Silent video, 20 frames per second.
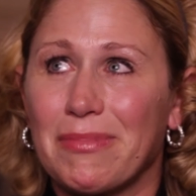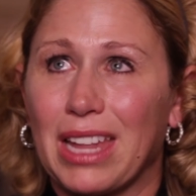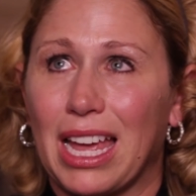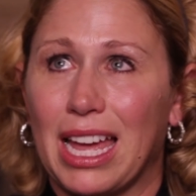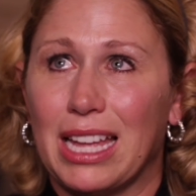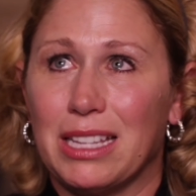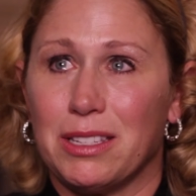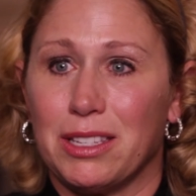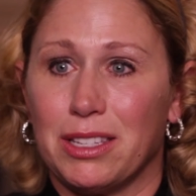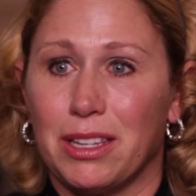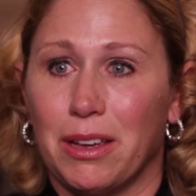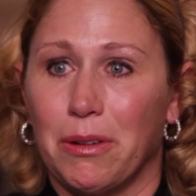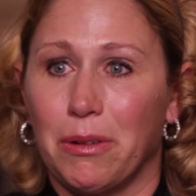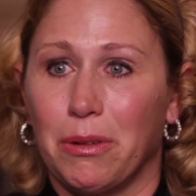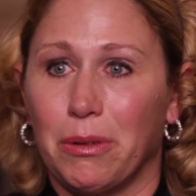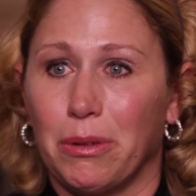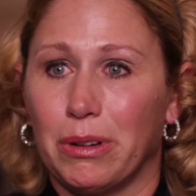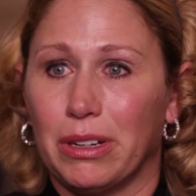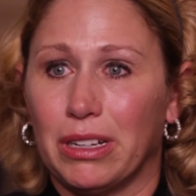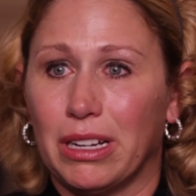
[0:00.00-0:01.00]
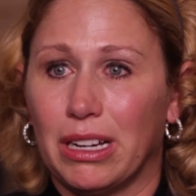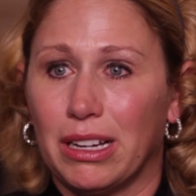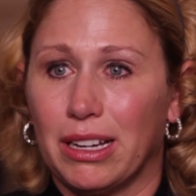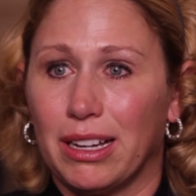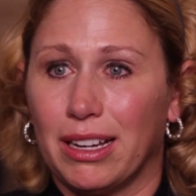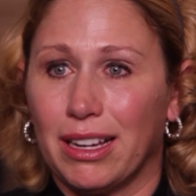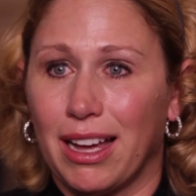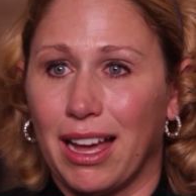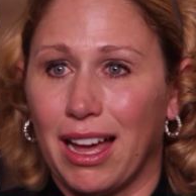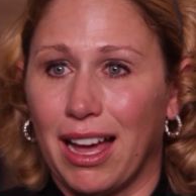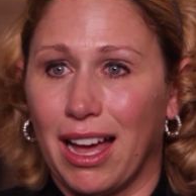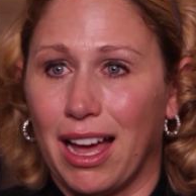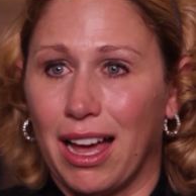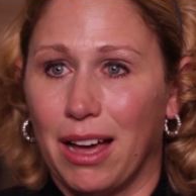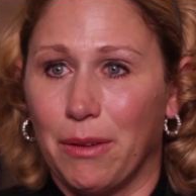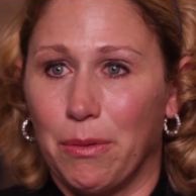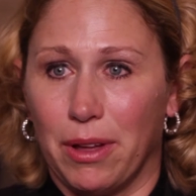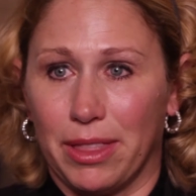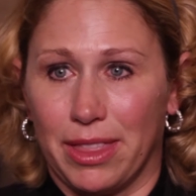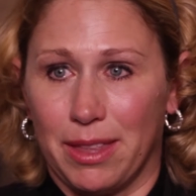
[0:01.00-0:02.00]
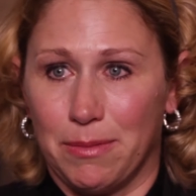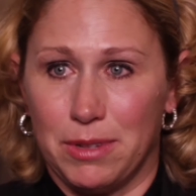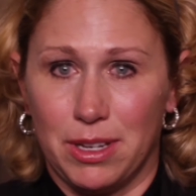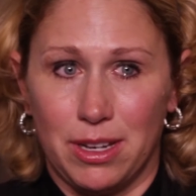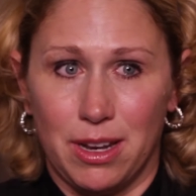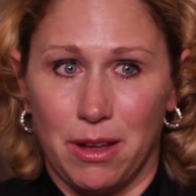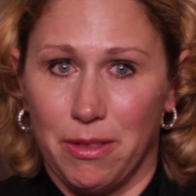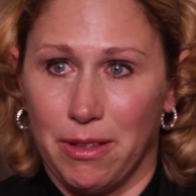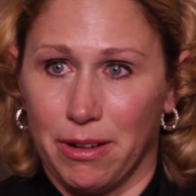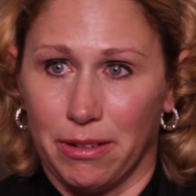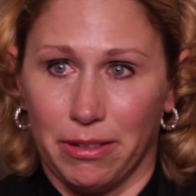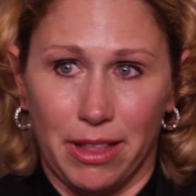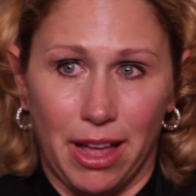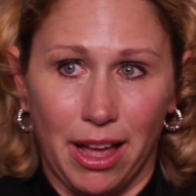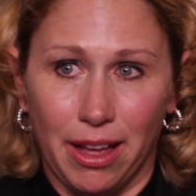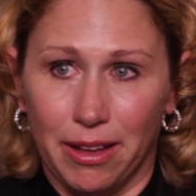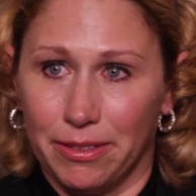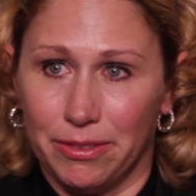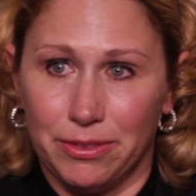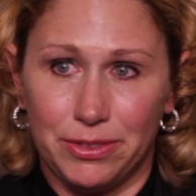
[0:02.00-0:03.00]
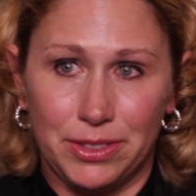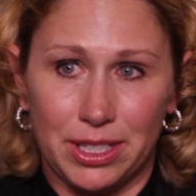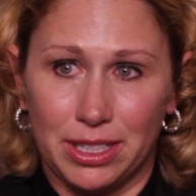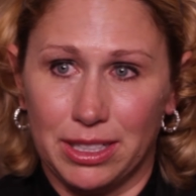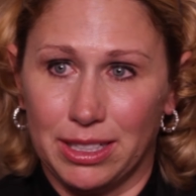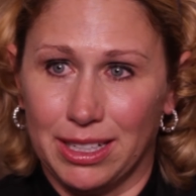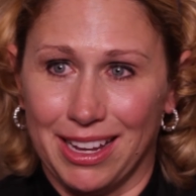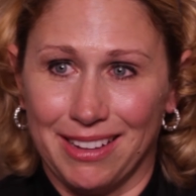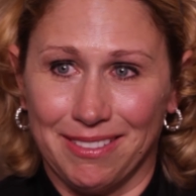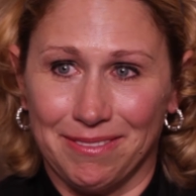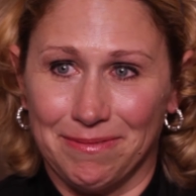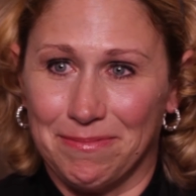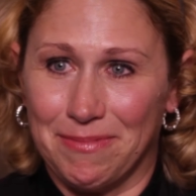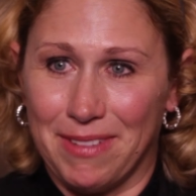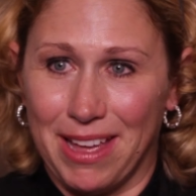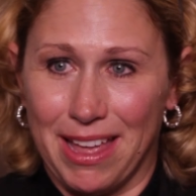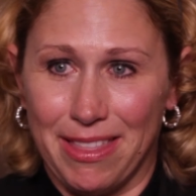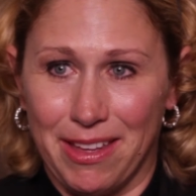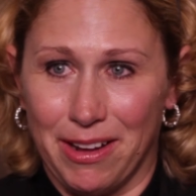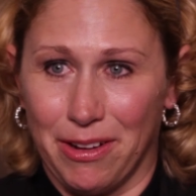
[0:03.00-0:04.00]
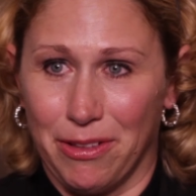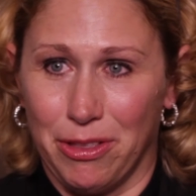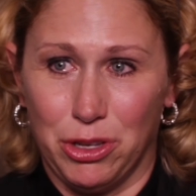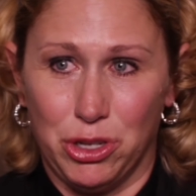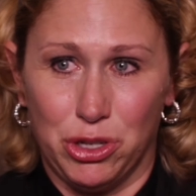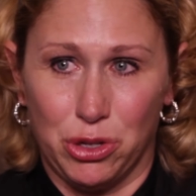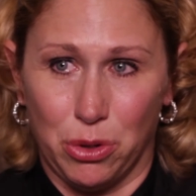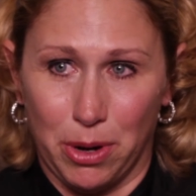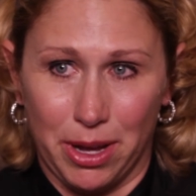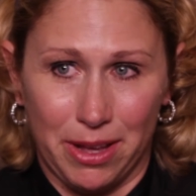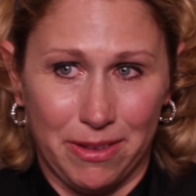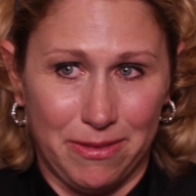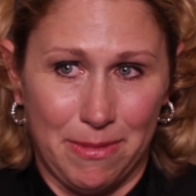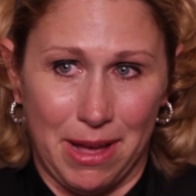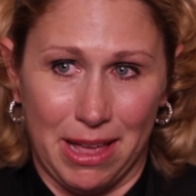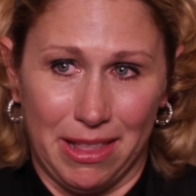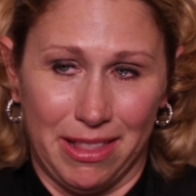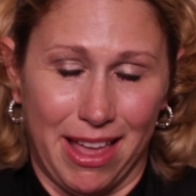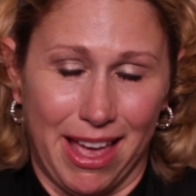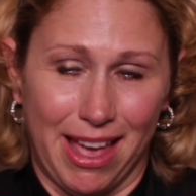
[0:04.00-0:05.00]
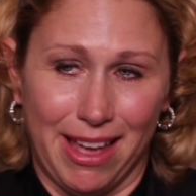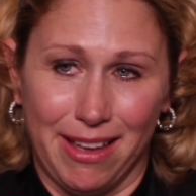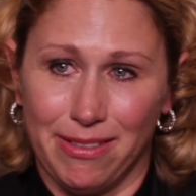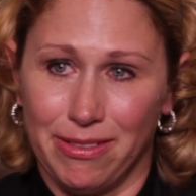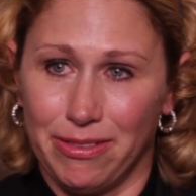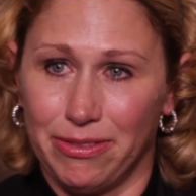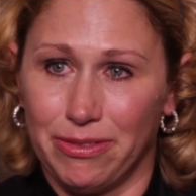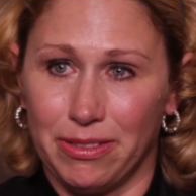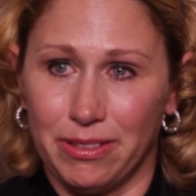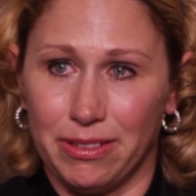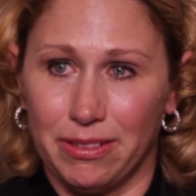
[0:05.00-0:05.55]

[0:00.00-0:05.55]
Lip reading: And so I want them to know they're loved, and they are the joy of my life.